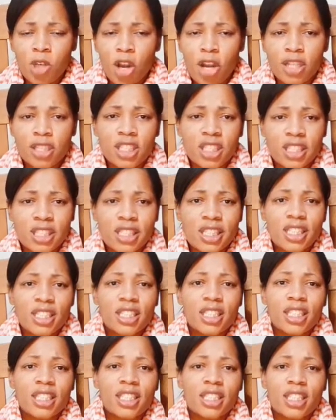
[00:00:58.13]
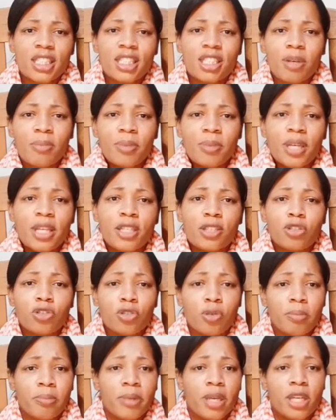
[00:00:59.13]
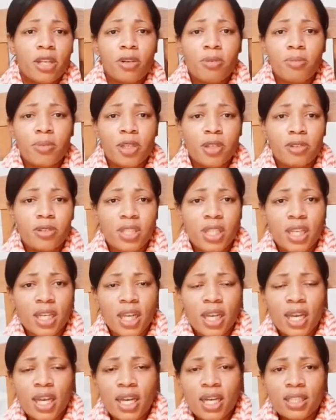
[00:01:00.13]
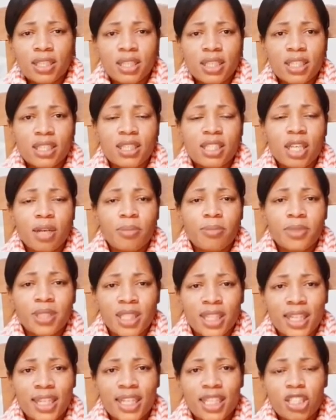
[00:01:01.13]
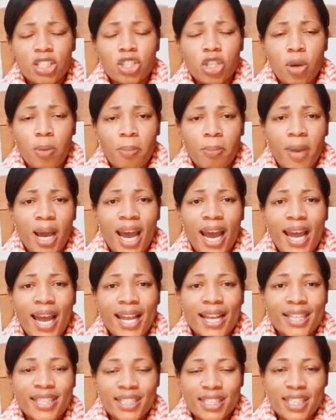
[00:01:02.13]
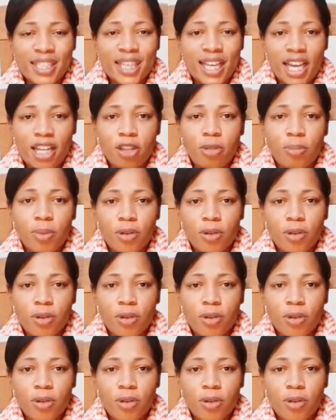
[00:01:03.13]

or just listening to some instrumental music, just something to get your mind together